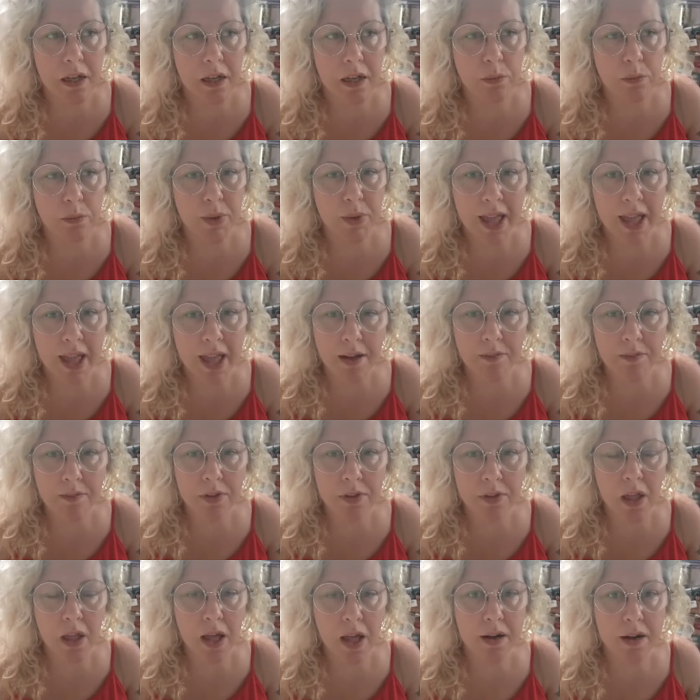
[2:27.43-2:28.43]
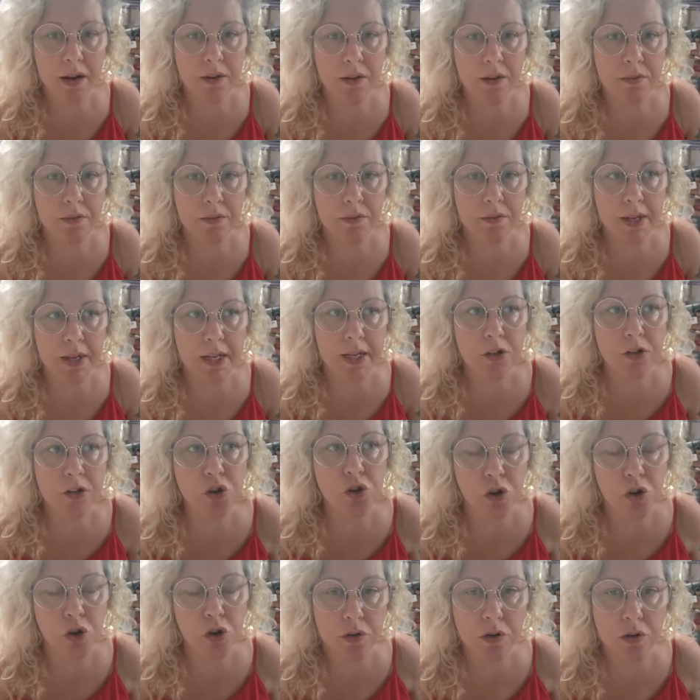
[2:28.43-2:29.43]
We have a lot of
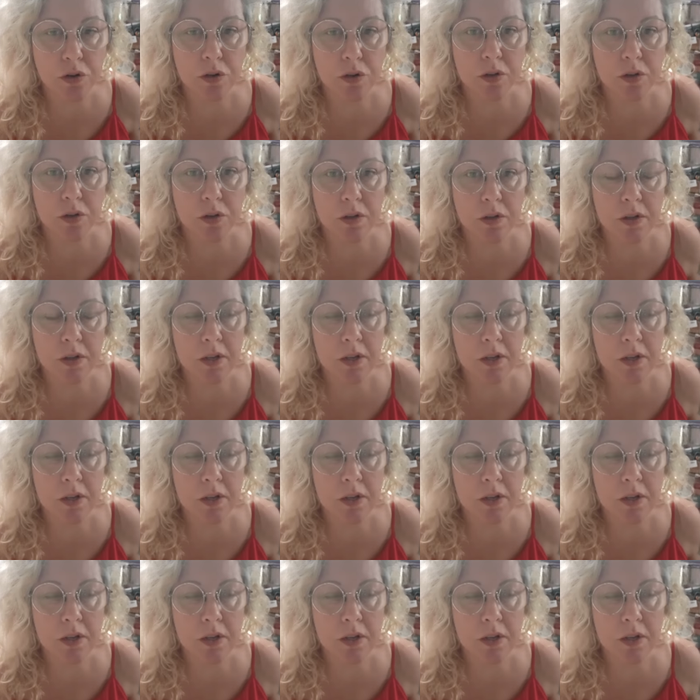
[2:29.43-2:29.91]
internal